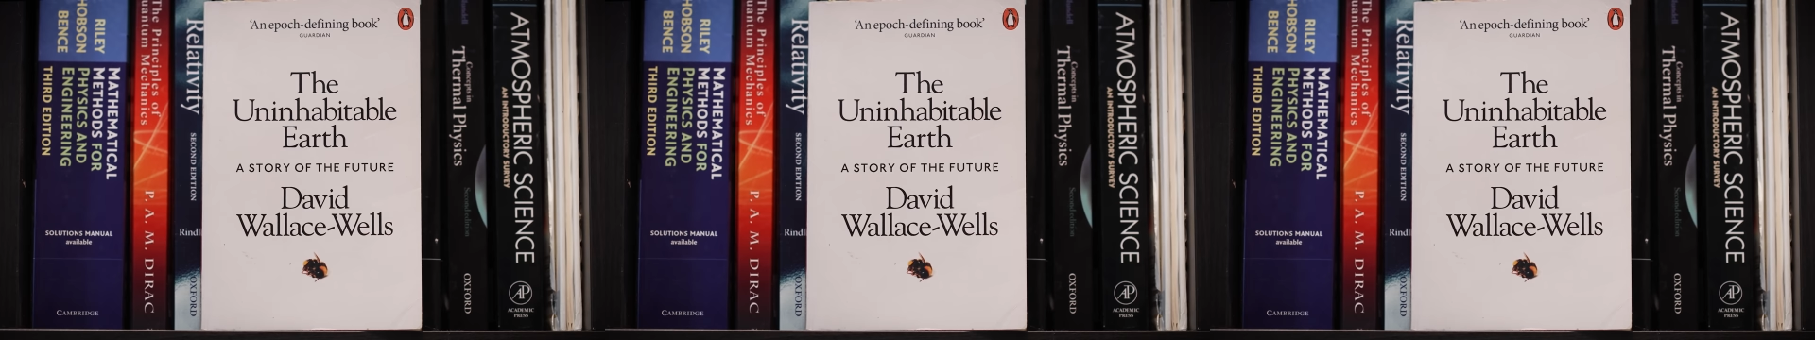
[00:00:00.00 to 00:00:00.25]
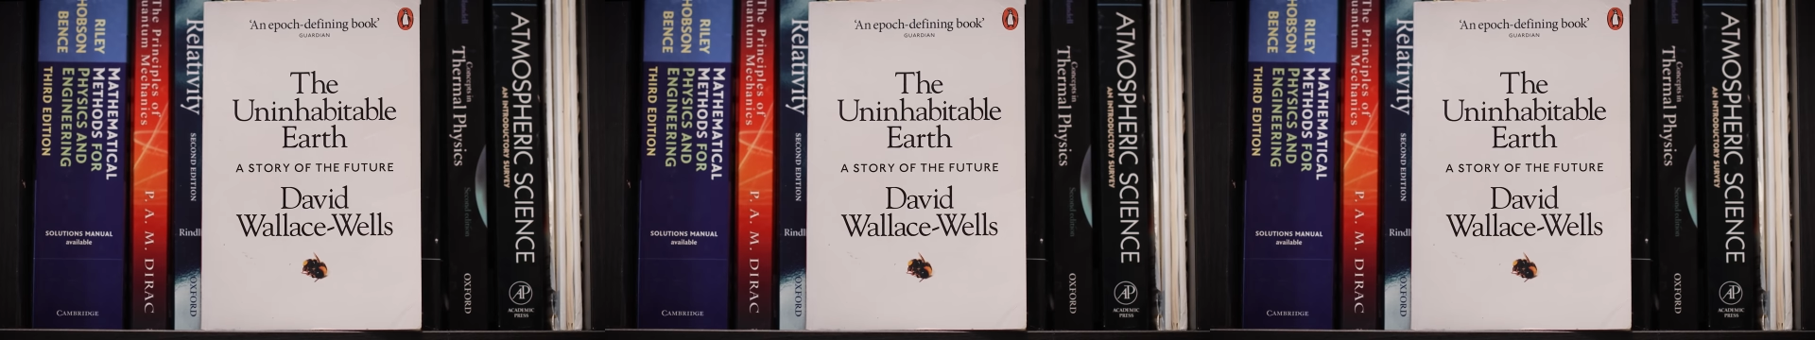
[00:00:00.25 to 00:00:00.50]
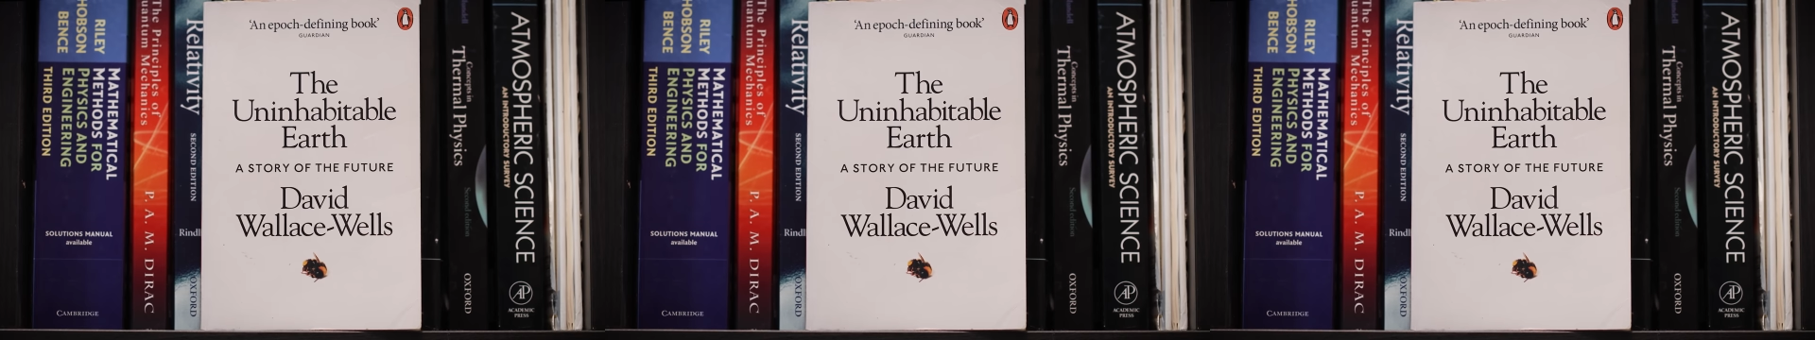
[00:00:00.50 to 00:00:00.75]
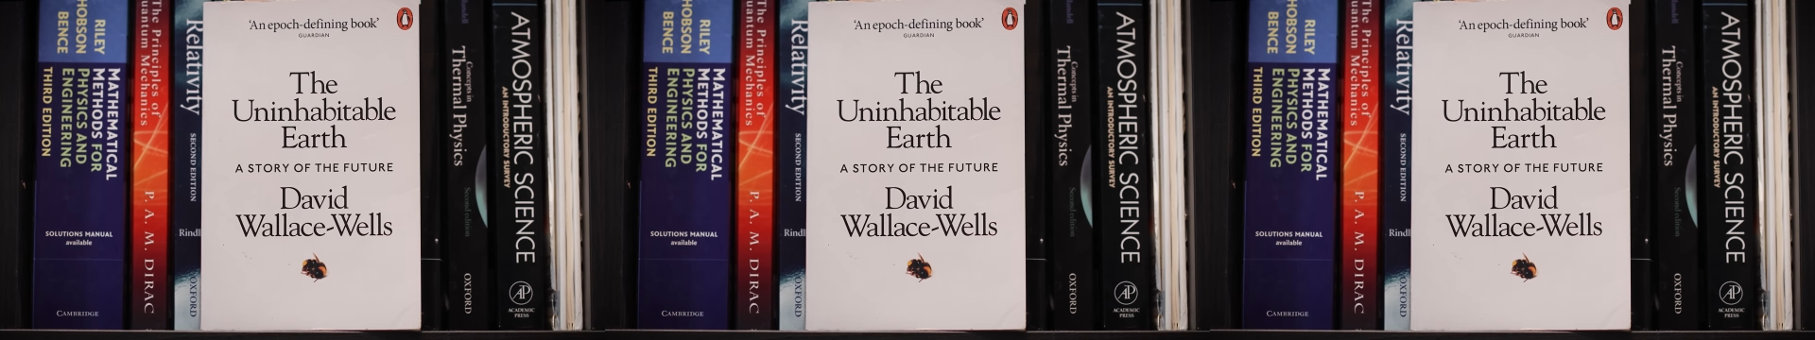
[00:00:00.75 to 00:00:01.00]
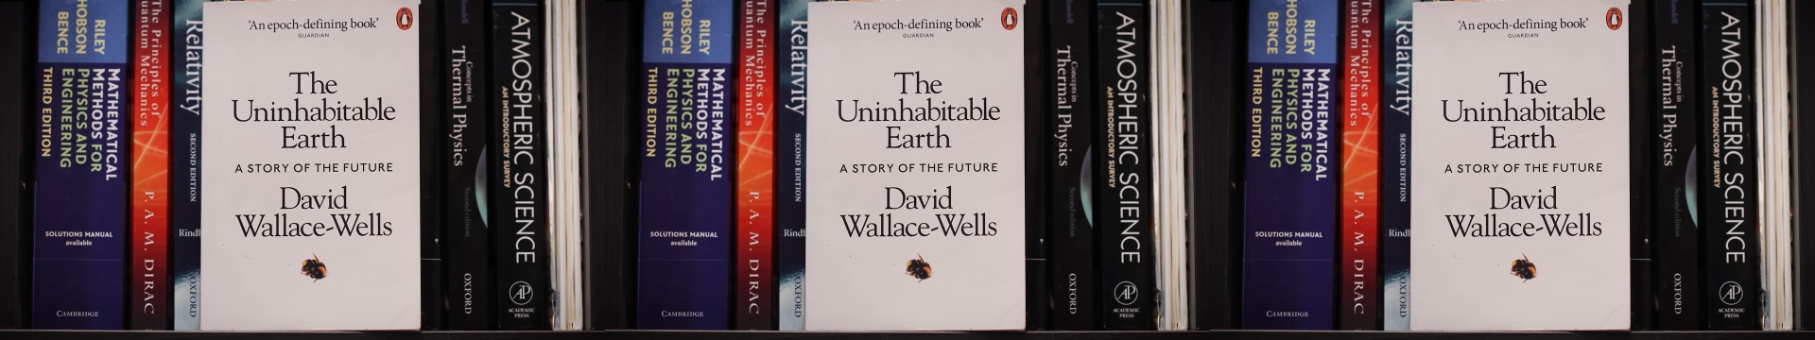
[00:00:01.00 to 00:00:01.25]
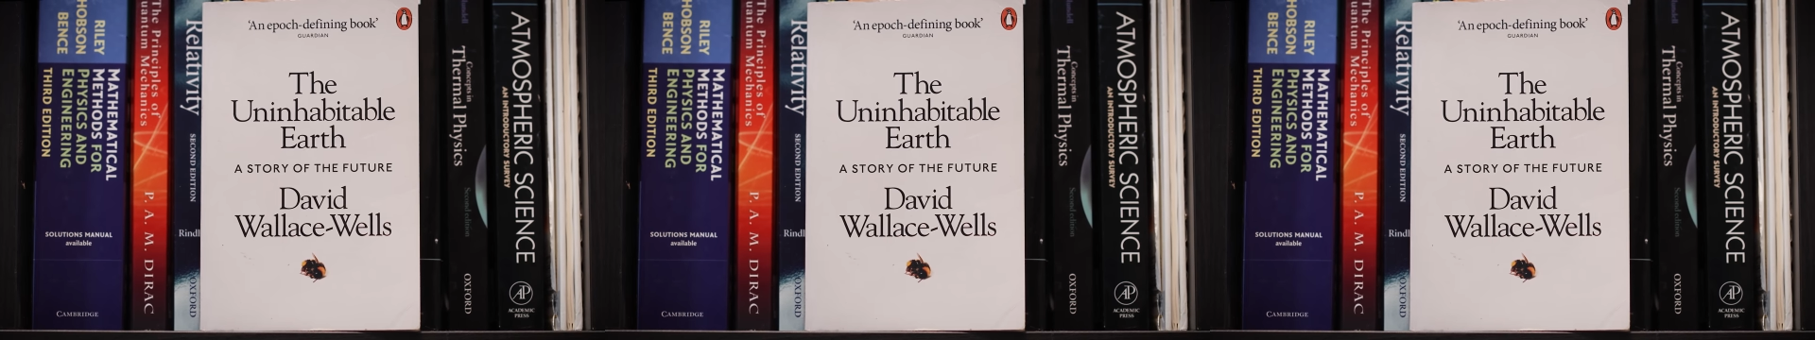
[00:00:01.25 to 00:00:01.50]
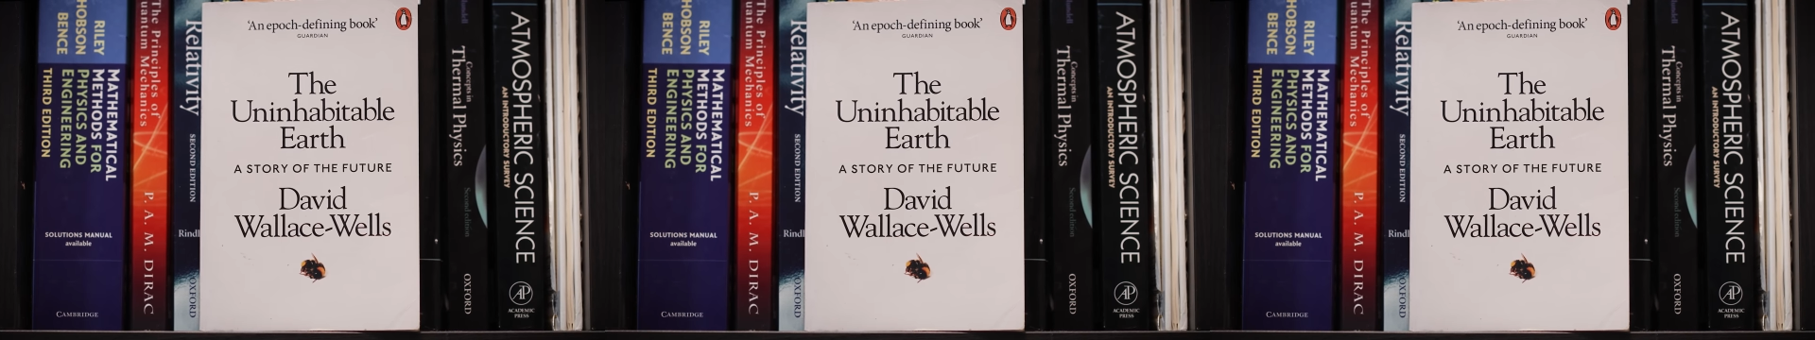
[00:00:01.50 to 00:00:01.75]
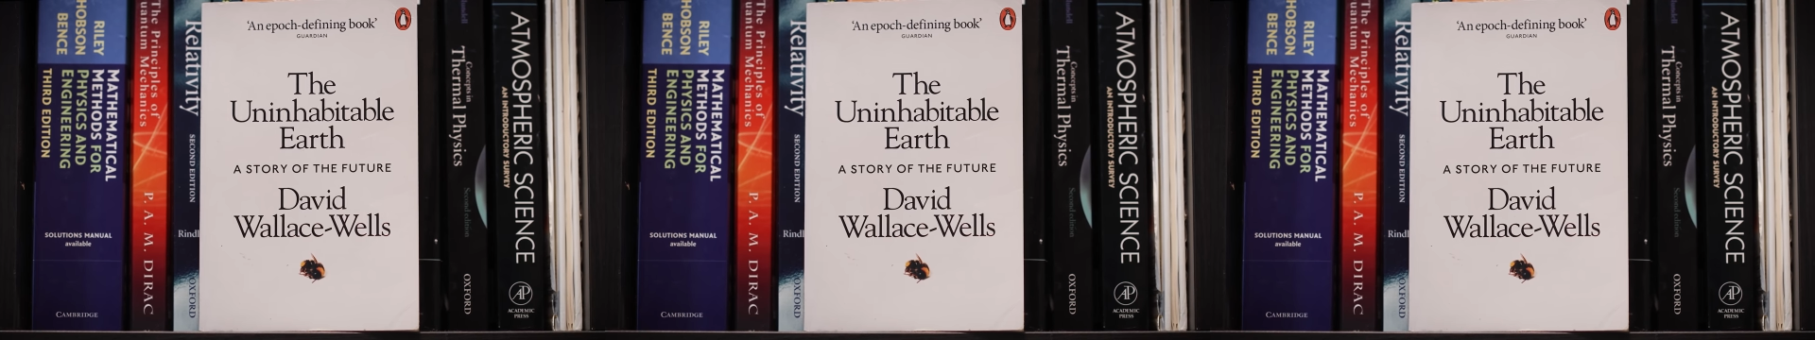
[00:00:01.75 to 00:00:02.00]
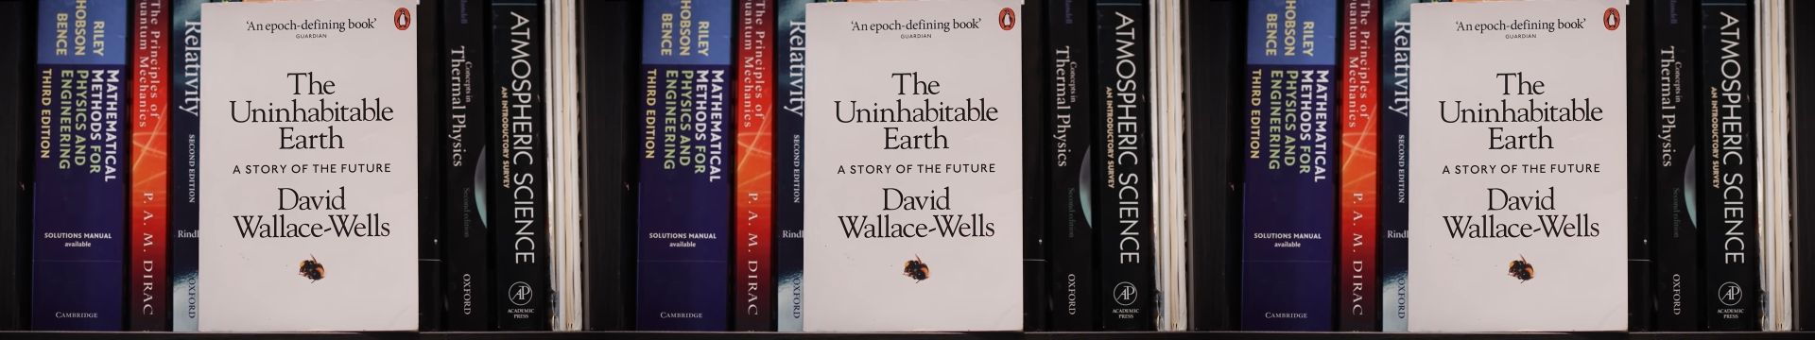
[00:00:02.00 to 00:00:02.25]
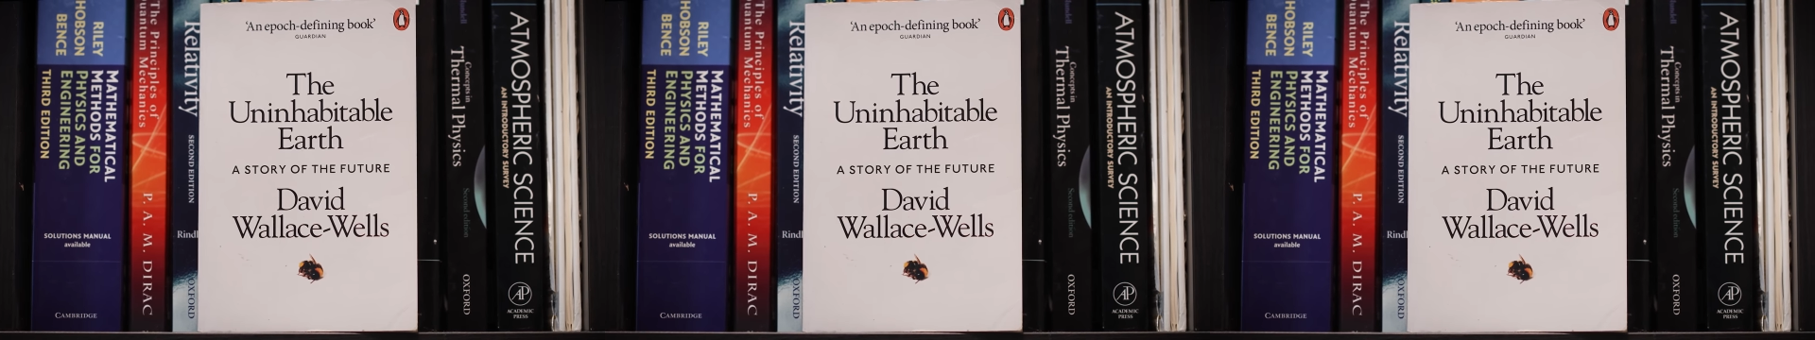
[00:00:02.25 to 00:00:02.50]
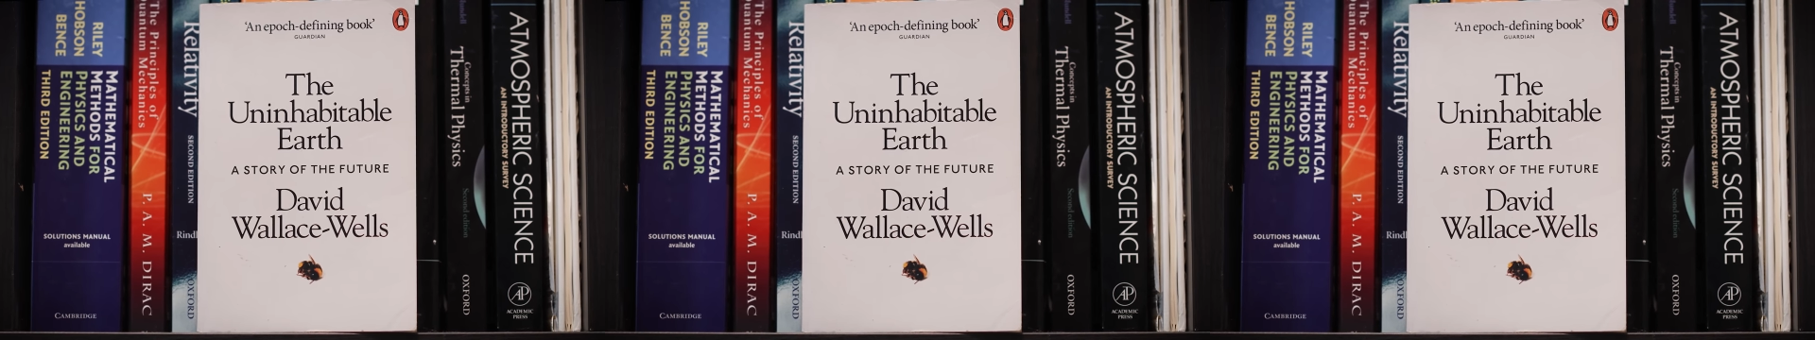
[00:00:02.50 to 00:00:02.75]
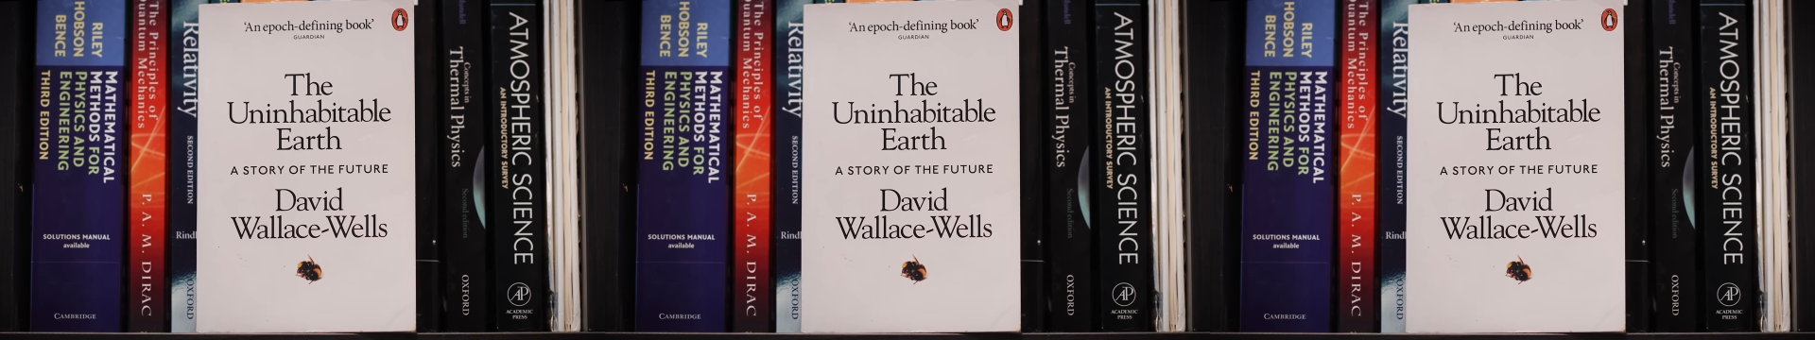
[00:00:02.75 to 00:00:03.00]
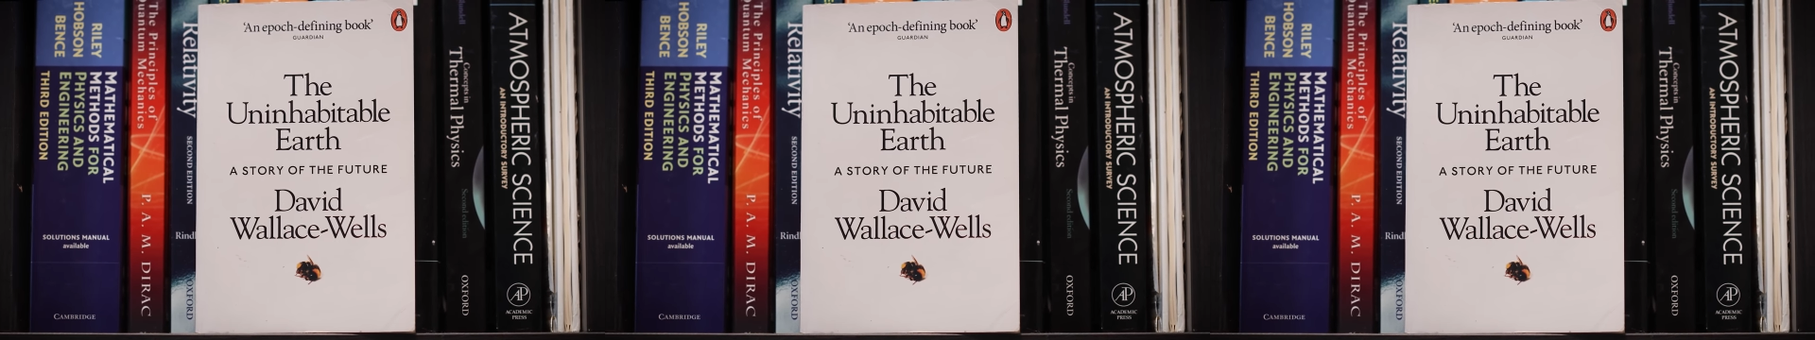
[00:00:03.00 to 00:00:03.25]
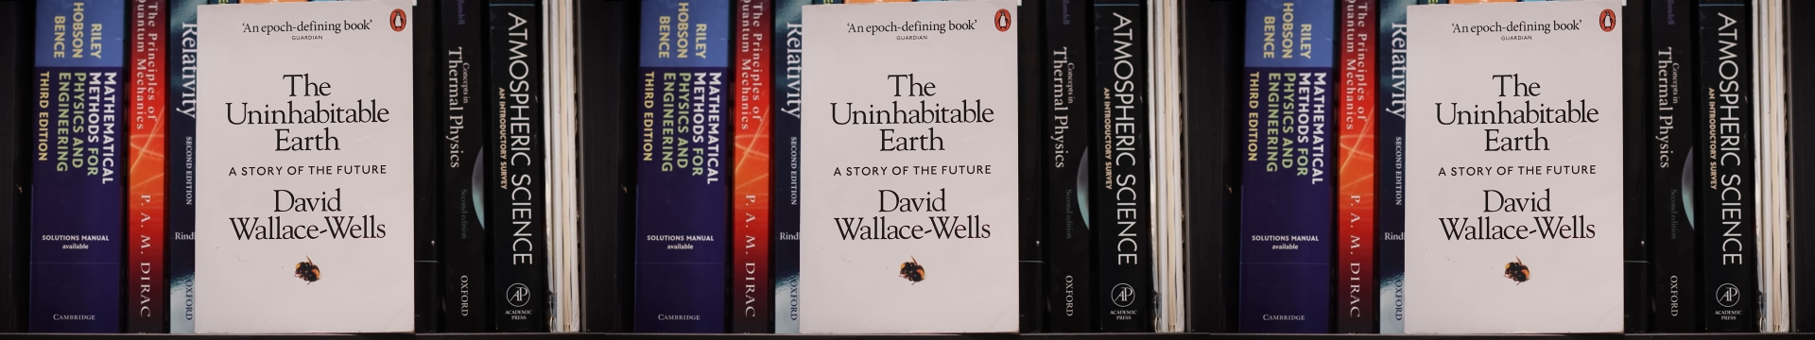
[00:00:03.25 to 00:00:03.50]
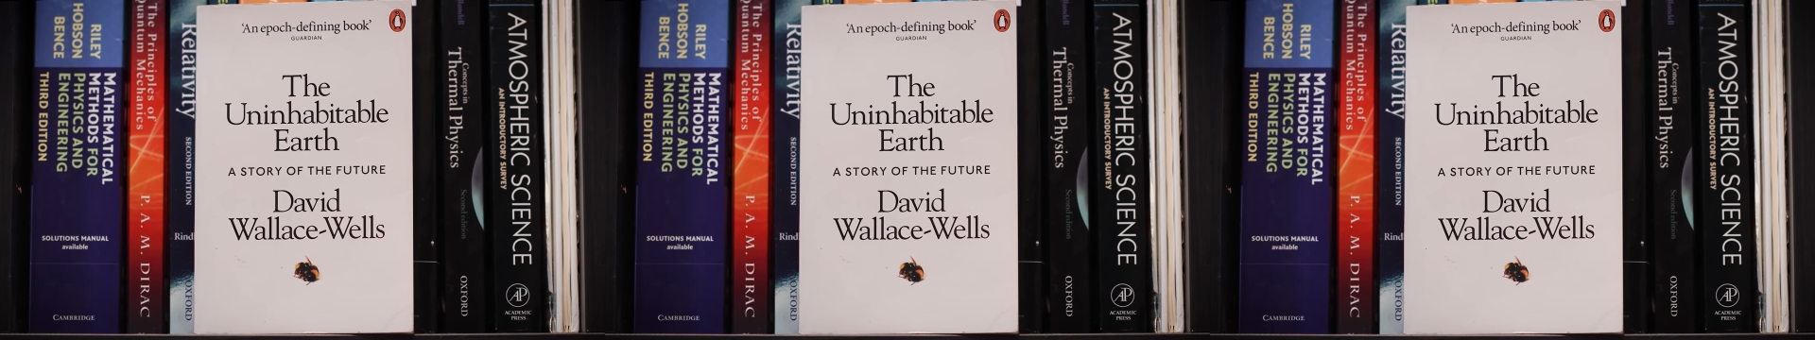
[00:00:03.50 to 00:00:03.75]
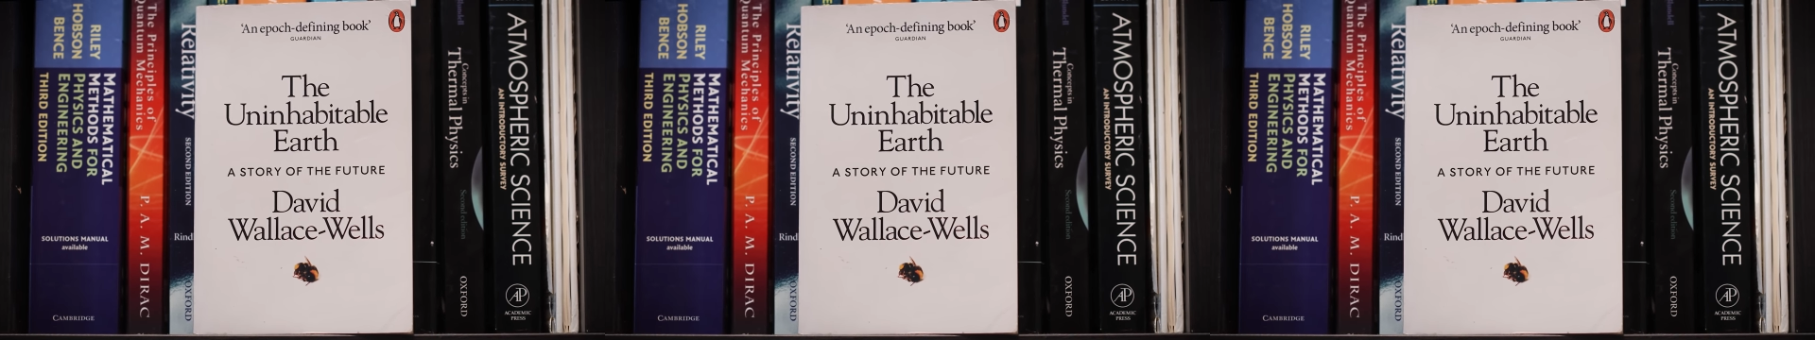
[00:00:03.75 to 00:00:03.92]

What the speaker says: (no speaker visible)